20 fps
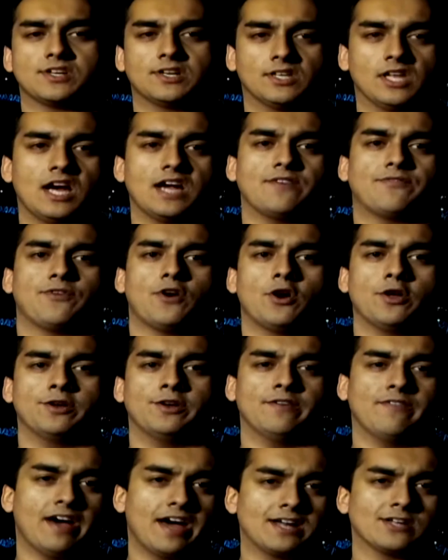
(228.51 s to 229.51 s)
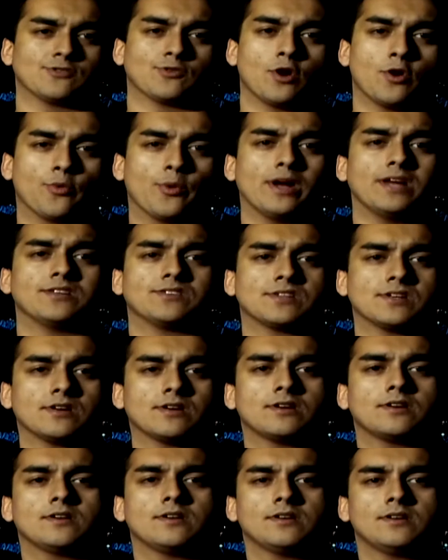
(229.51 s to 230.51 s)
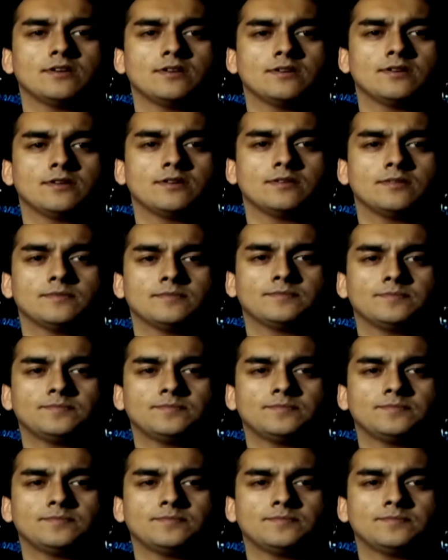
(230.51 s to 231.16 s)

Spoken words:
reminded drivers of that and other